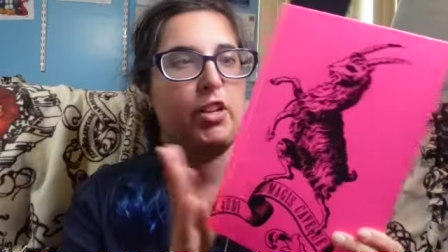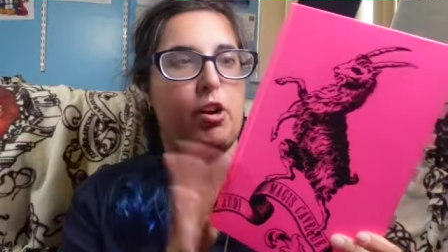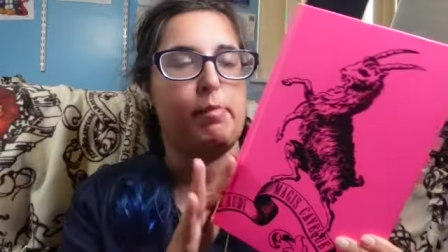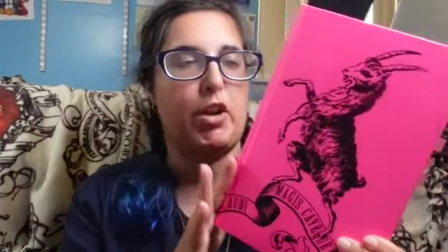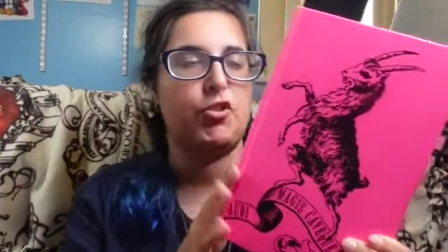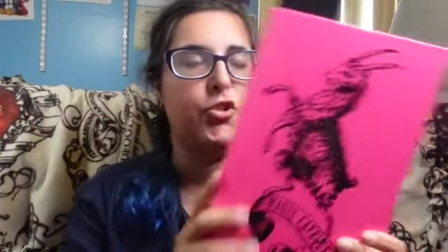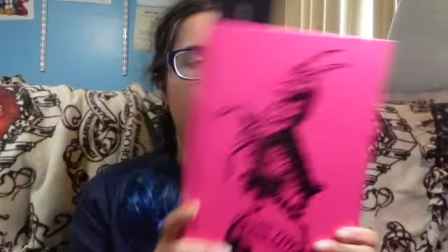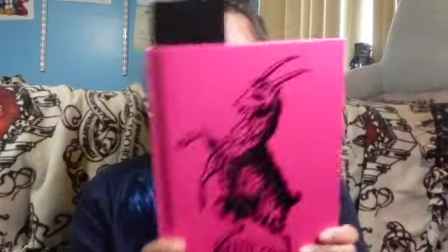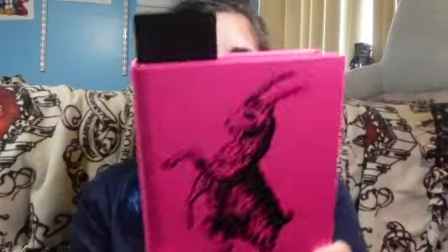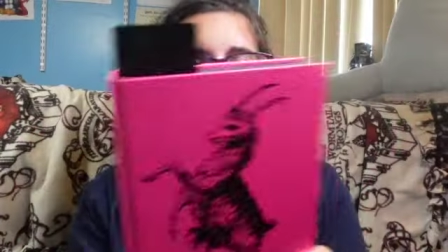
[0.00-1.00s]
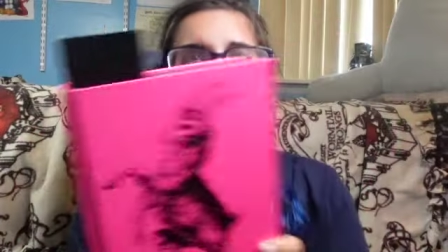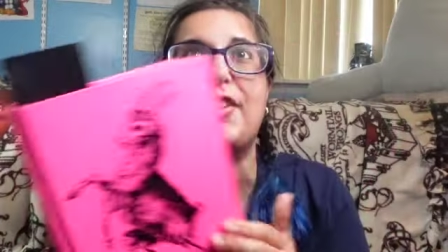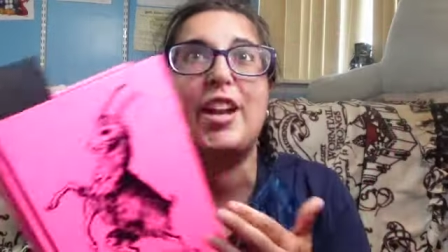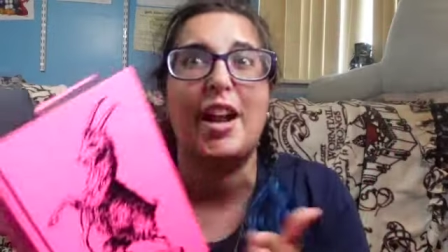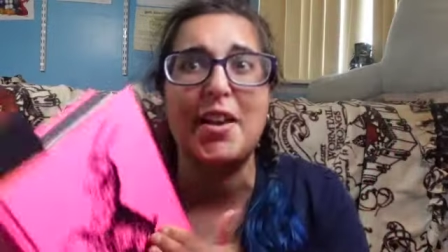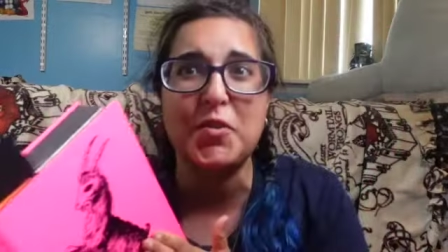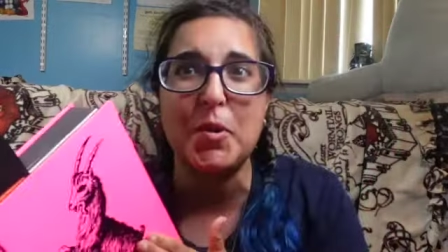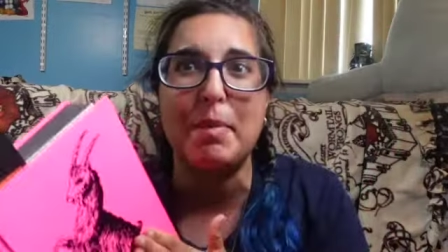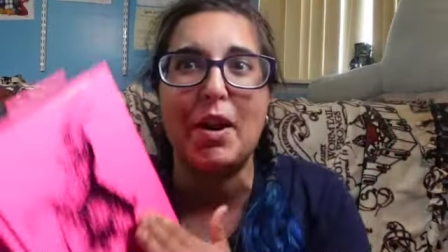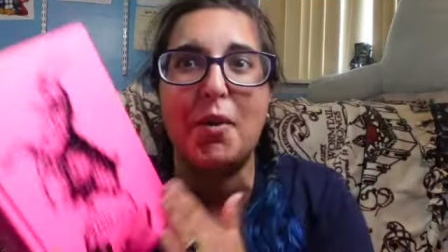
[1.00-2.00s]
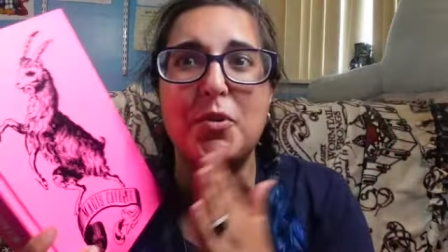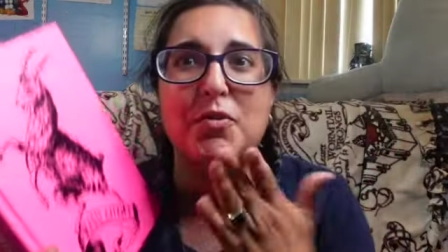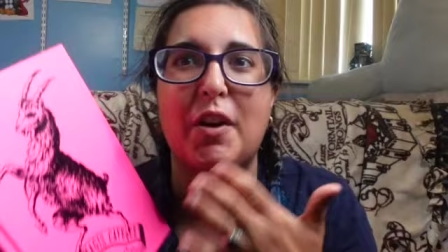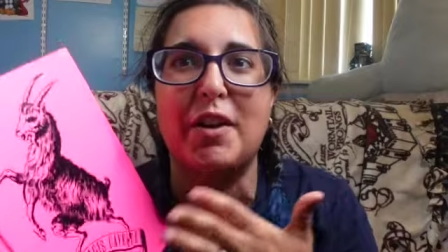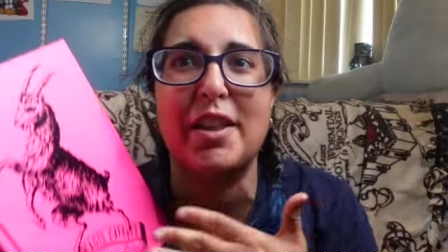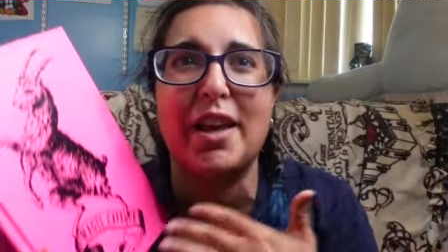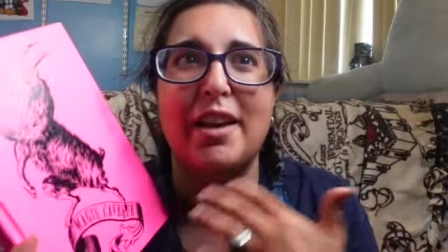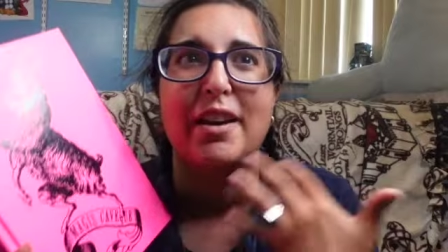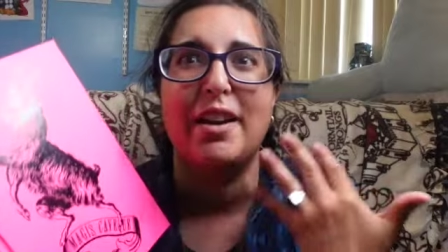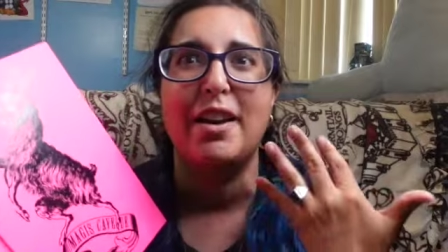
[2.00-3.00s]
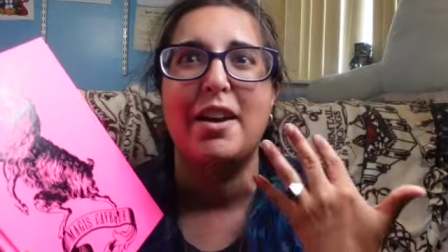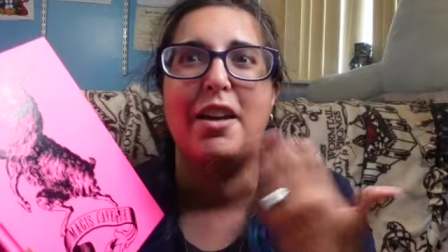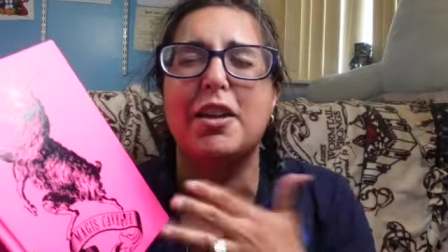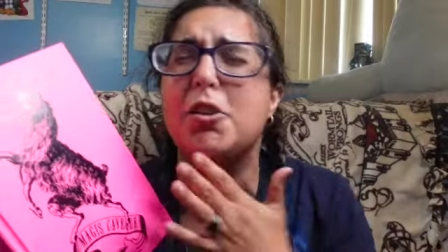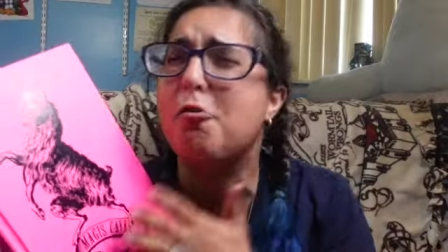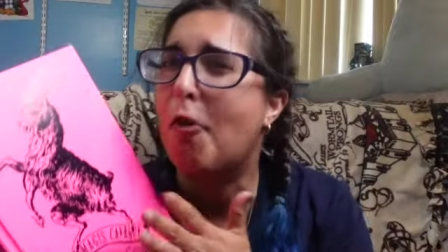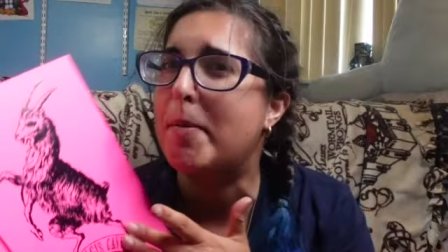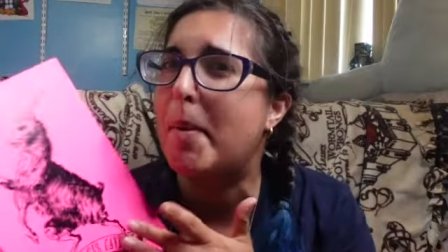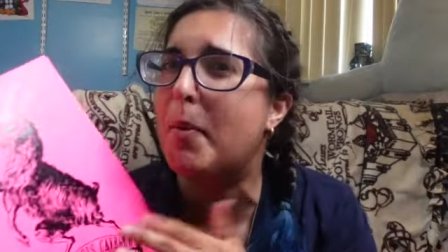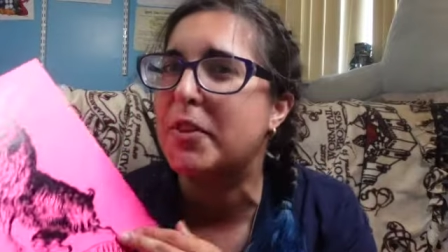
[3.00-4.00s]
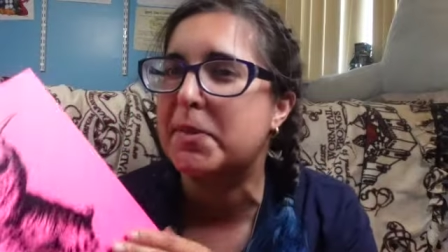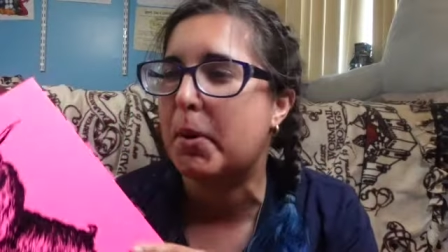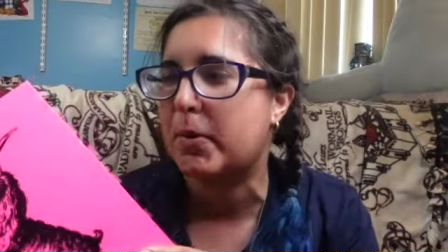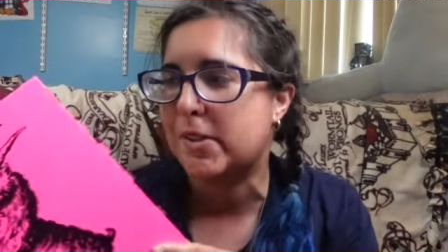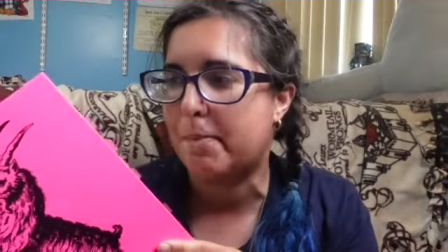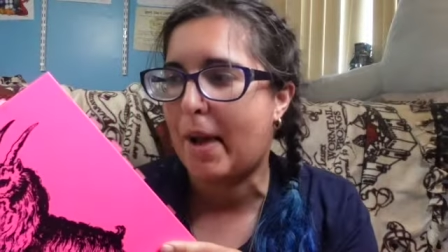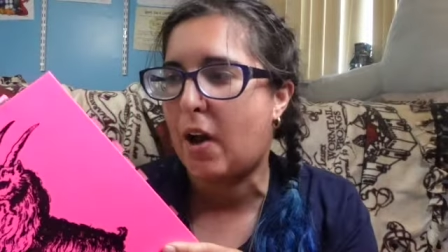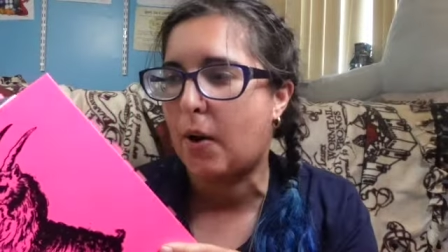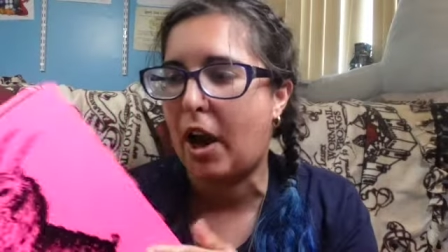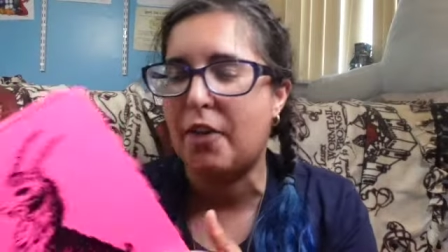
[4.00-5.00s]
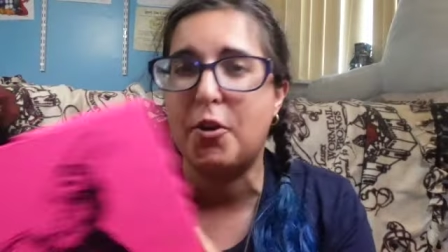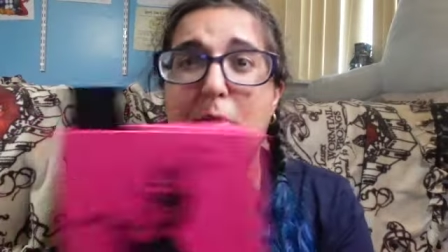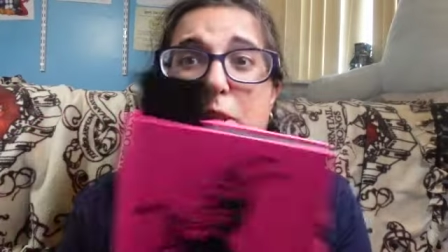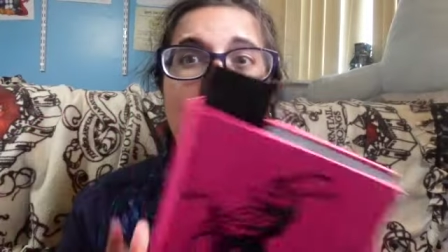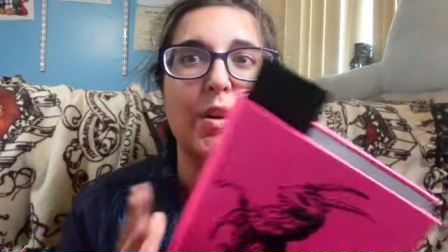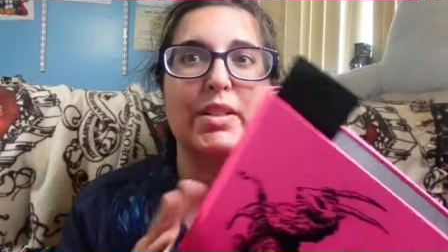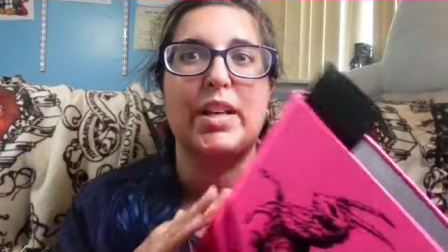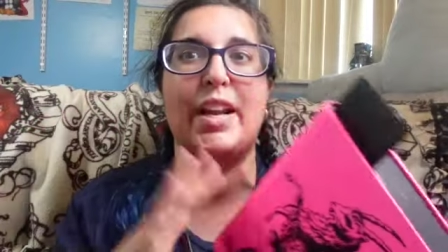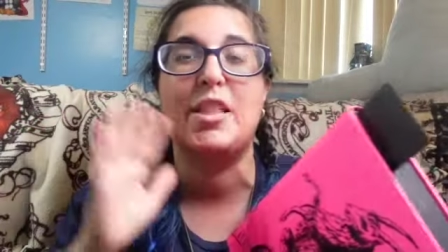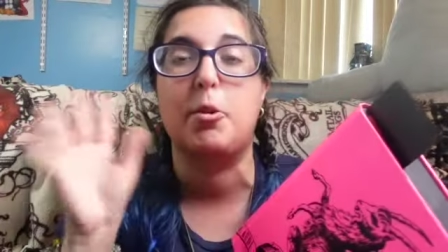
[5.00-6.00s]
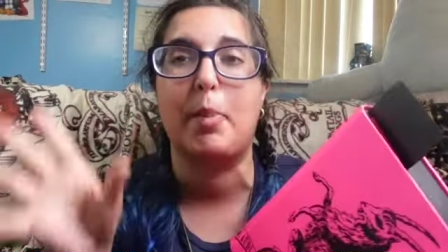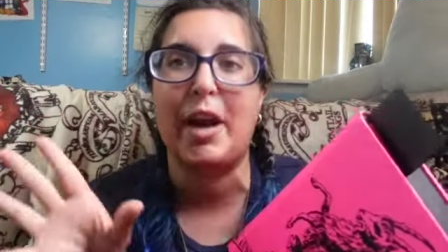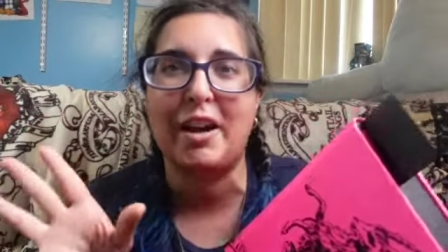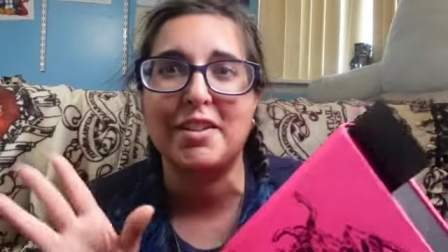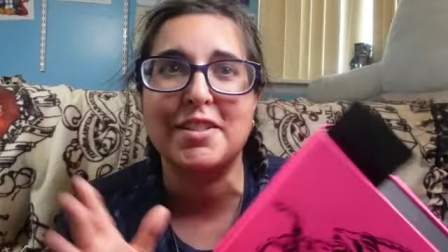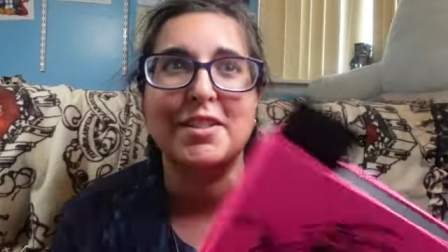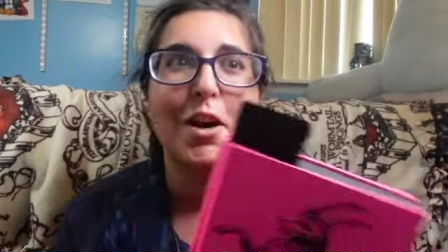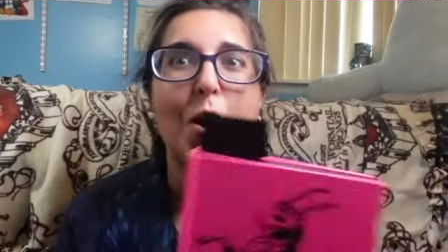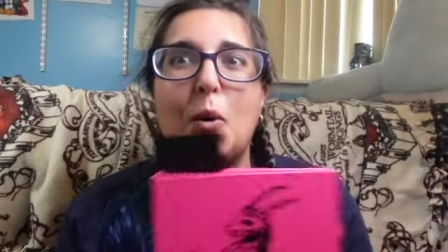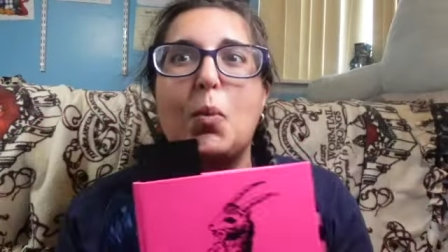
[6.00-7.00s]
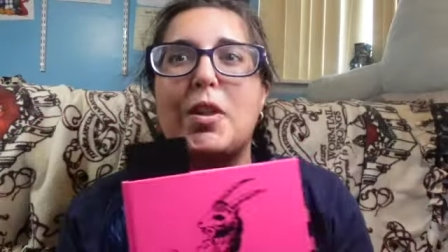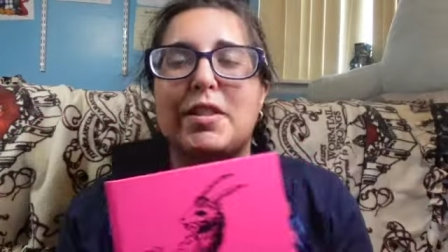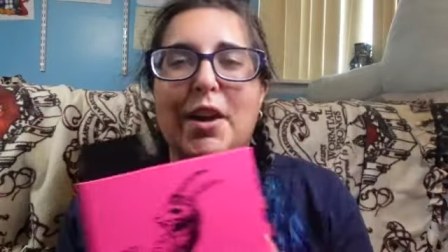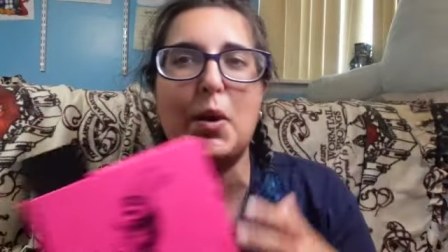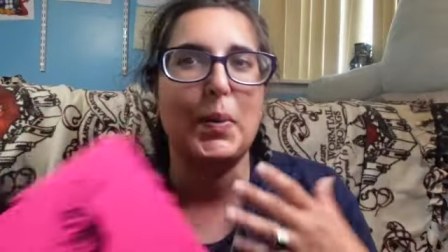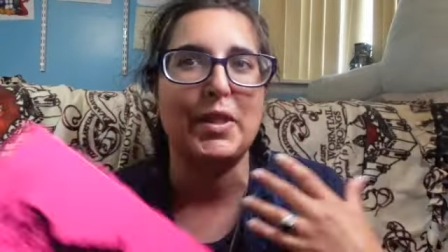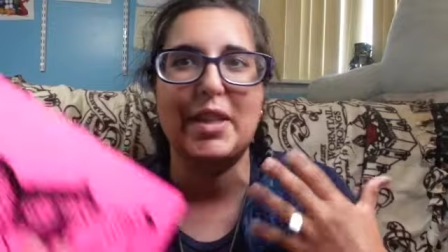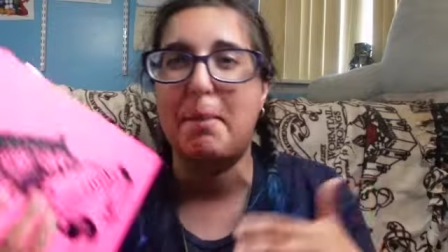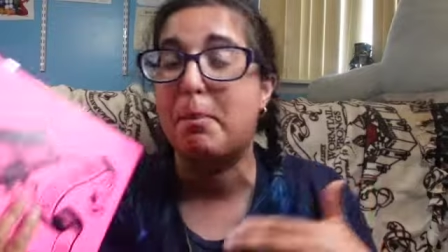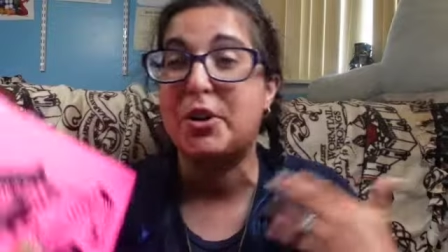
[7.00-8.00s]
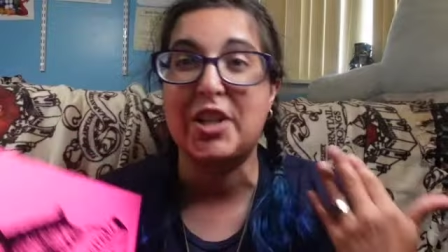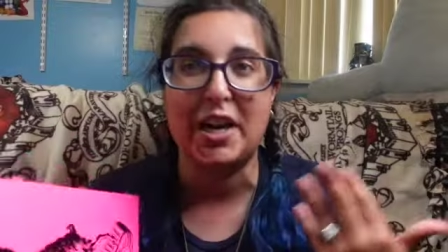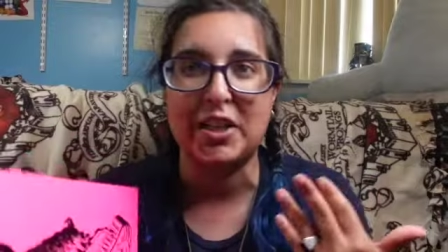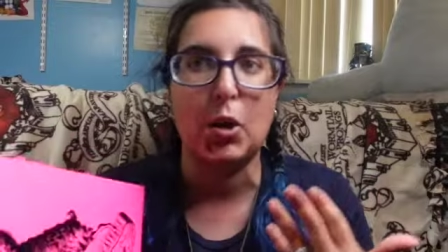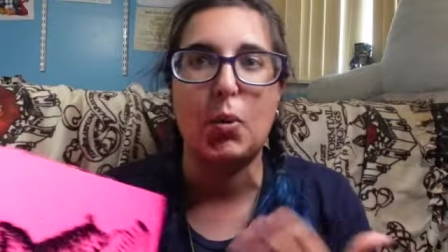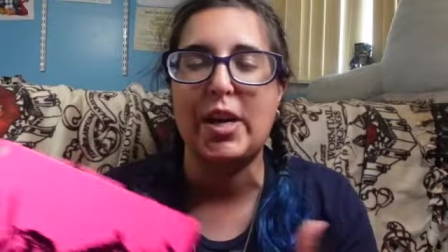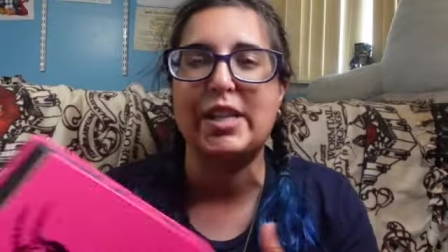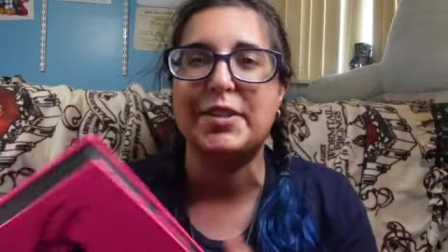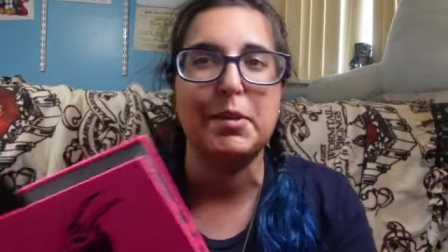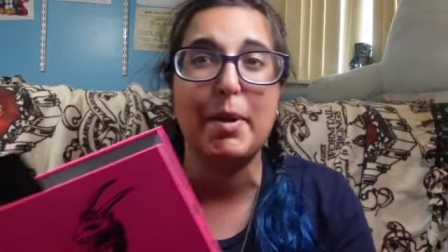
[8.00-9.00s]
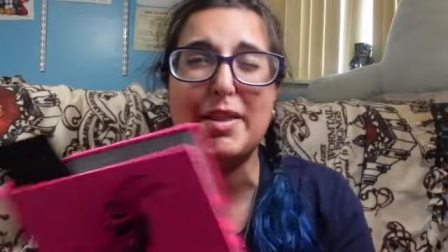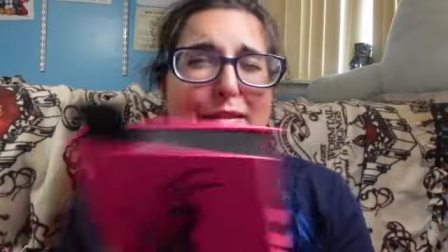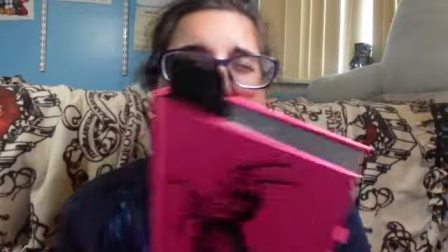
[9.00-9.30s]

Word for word: in Her Majesty's Royal Coven, and I have to admit I was very like ill-informed about what this book was about. I thought it was a book set in the past with like qu them protecting Queen Elizabeth.